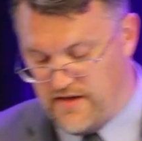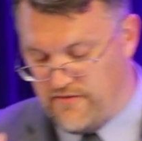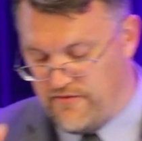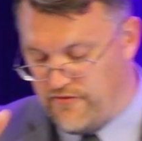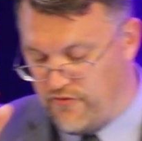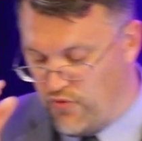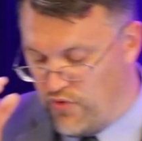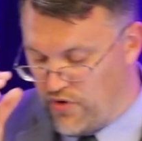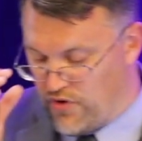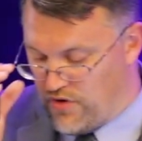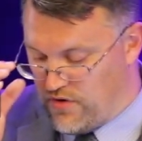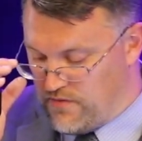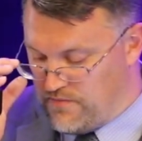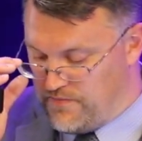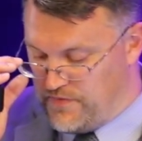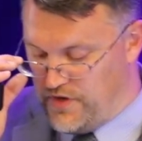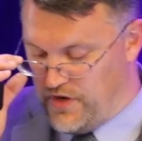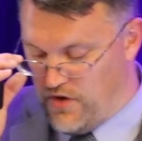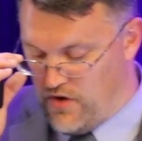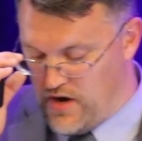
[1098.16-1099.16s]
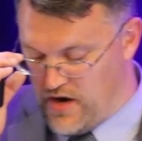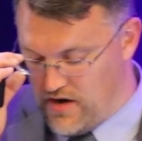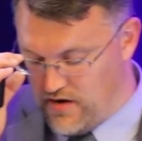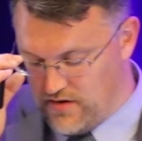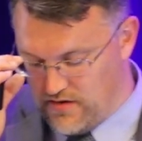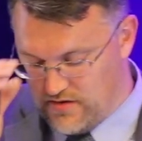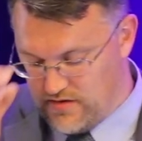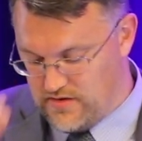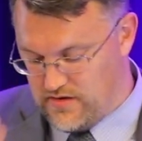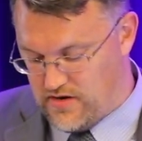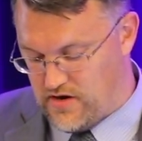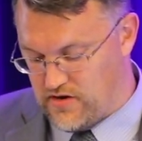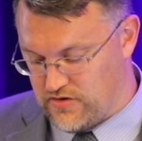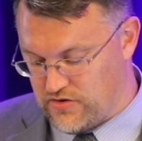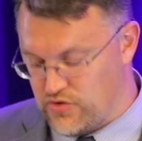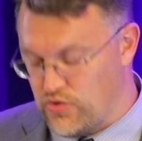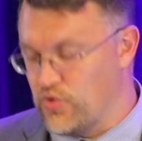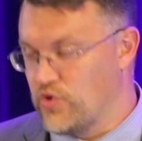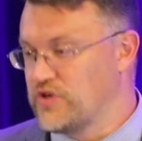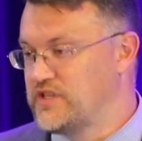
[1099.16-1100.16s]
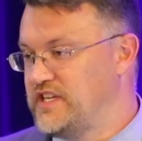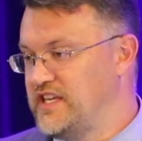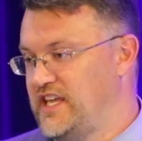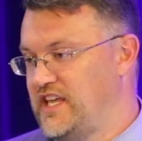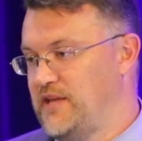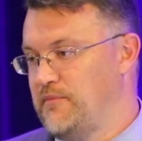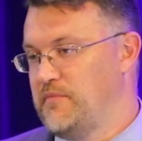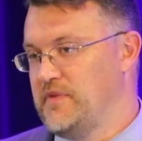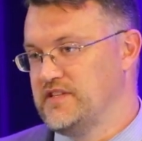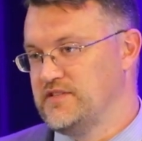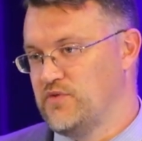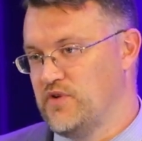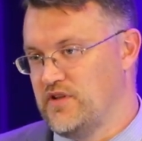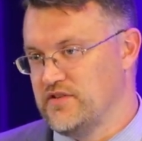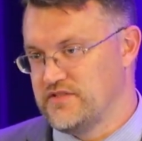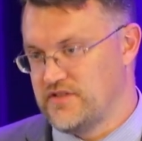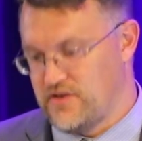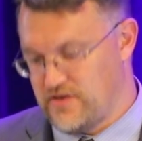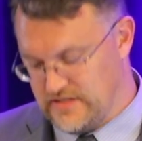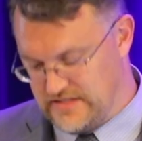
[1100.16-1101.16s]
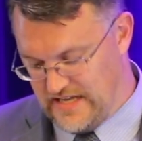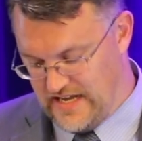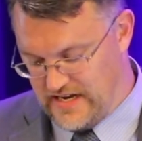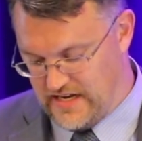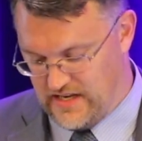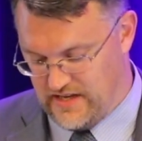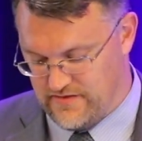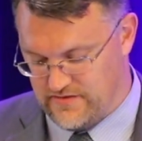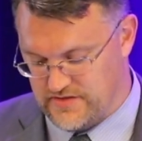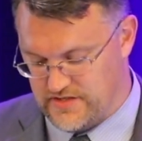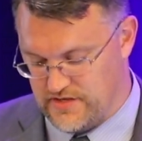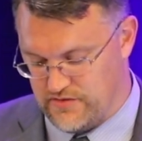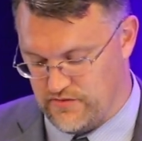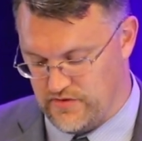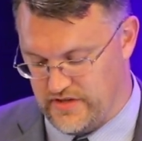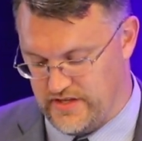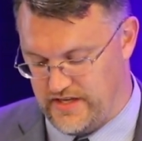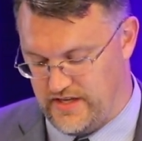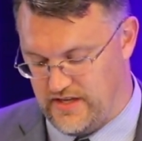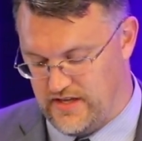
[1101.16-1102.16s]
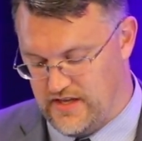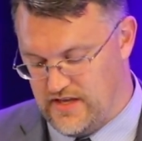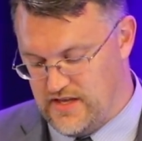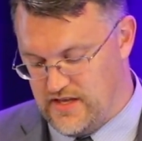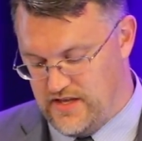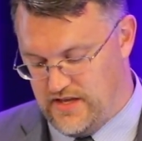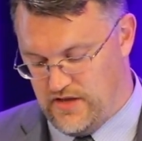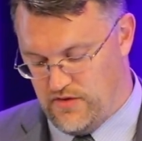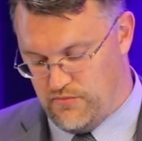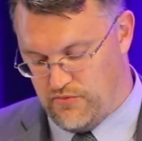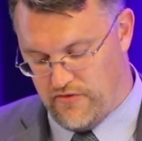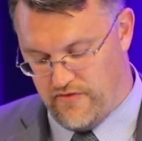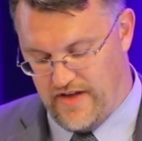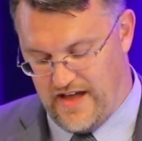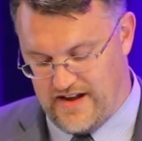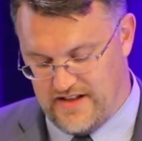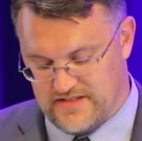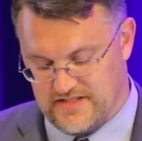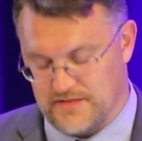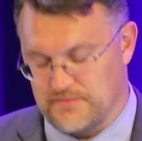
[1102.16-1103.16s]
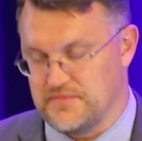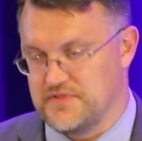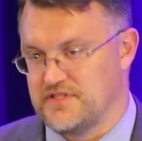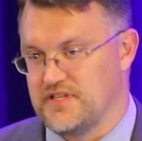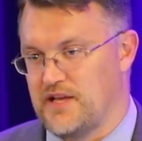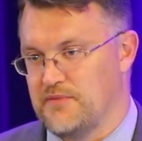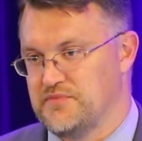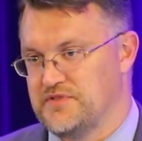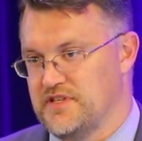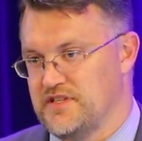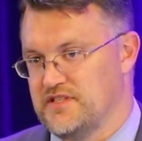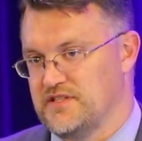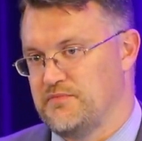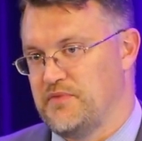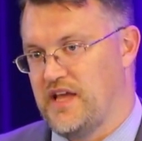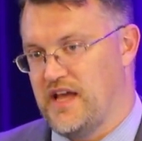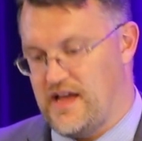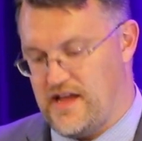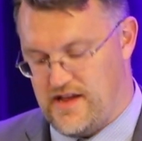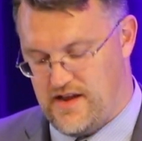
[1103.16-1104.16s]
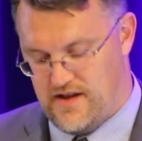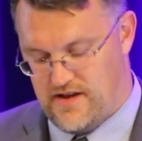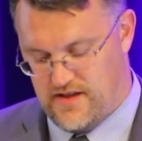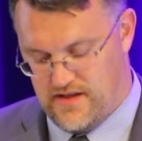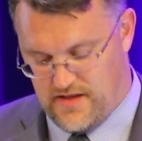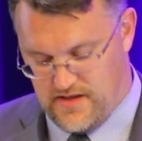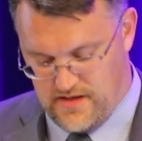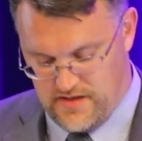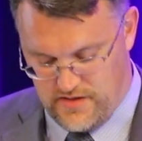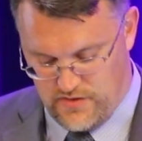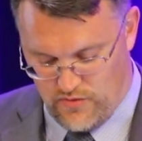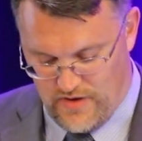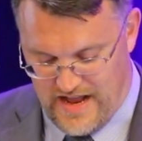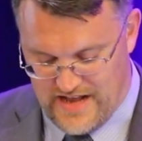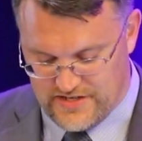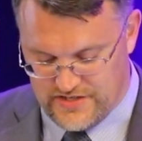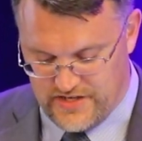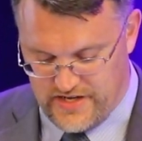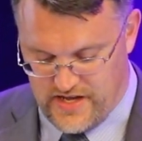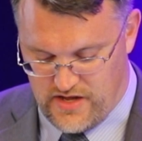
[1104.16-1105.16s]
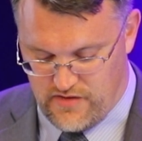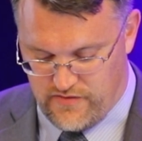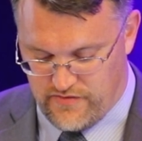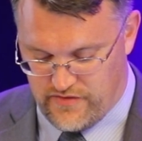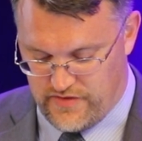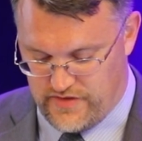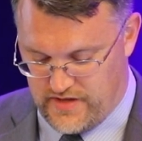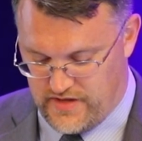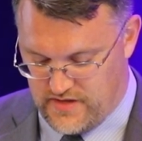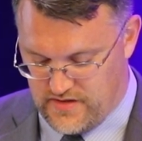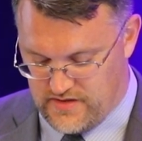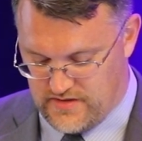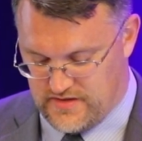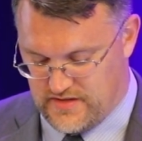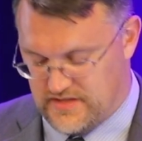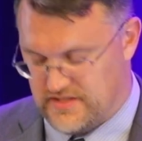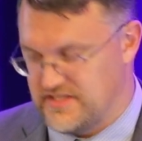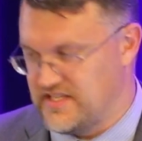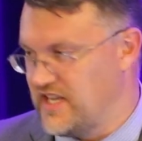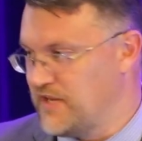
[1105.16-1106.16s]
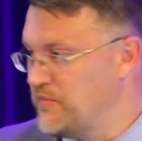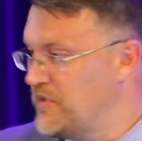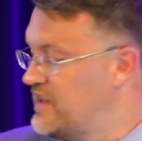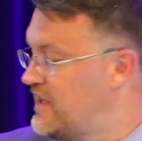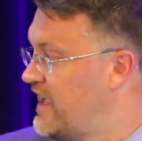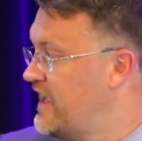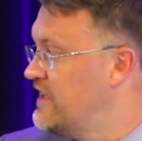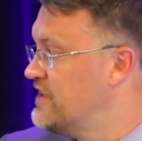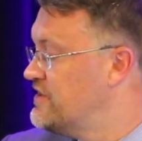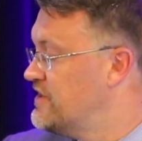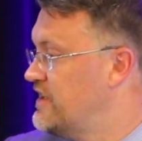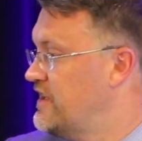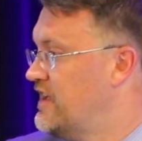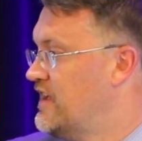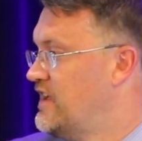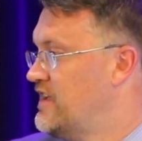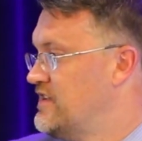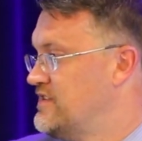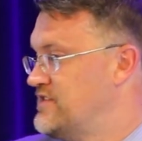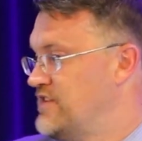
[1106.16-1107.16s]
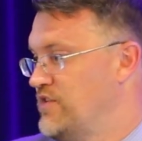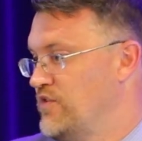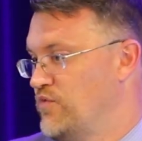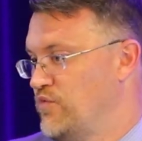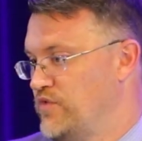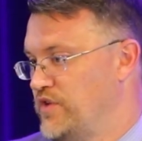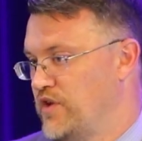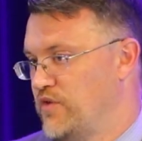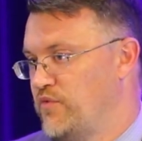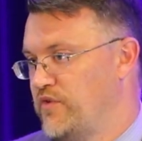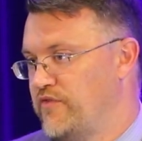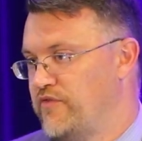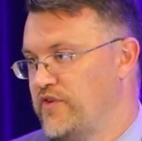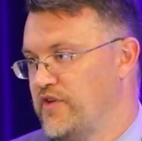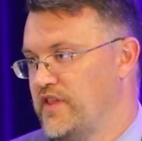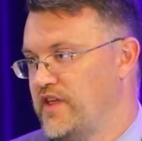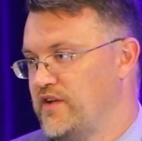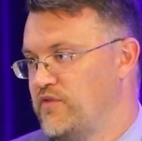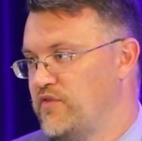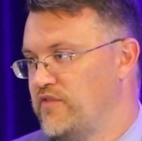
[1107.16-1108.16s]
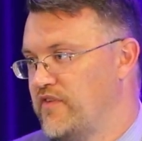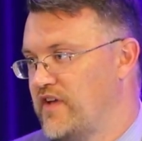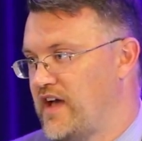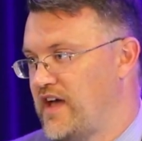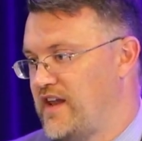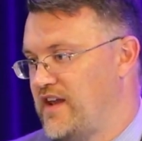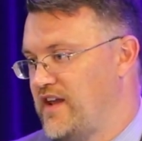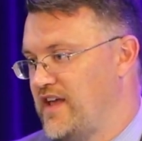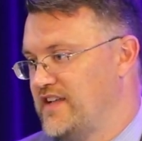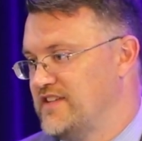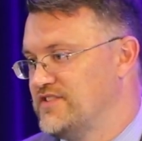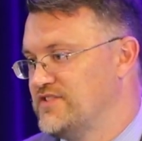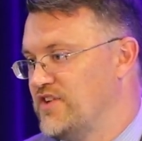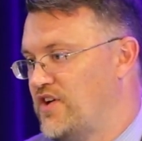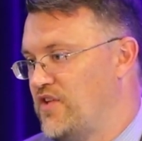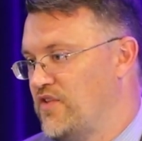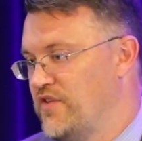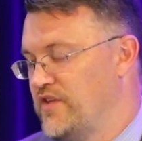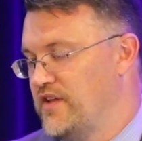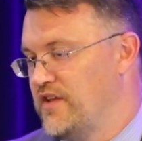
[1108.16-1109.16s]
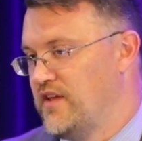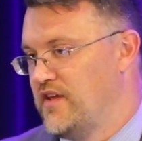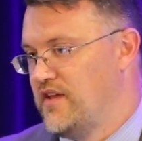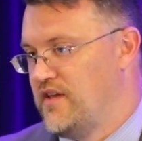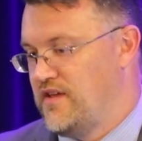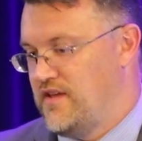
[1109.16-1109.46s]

for our core team as well as our executives to really provided some substance behind the rationale for the segmentation. So we feel like we've got a nice solid